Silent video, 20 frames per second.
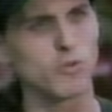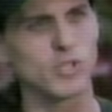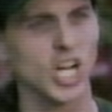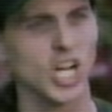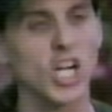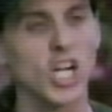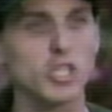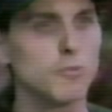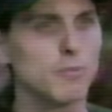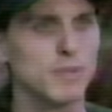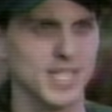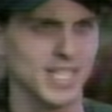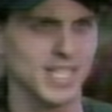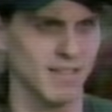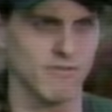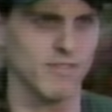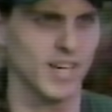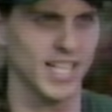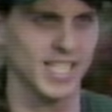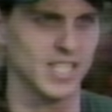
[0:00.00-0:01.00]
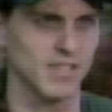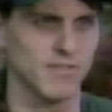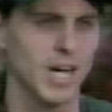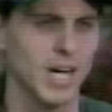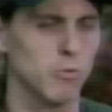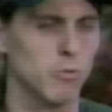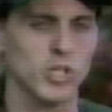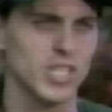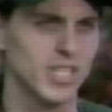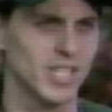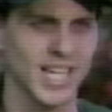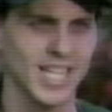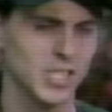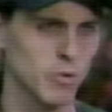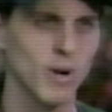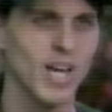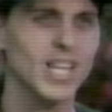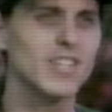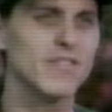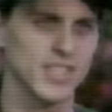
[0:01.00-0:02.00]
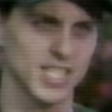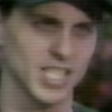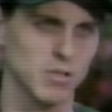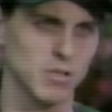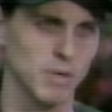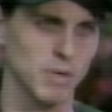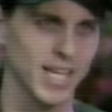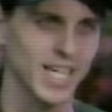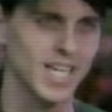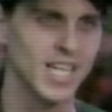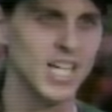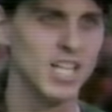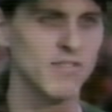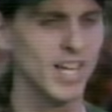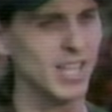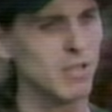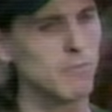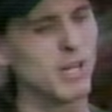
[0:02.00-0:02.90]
it was 100% effective, that's irrelevant to me. The fact of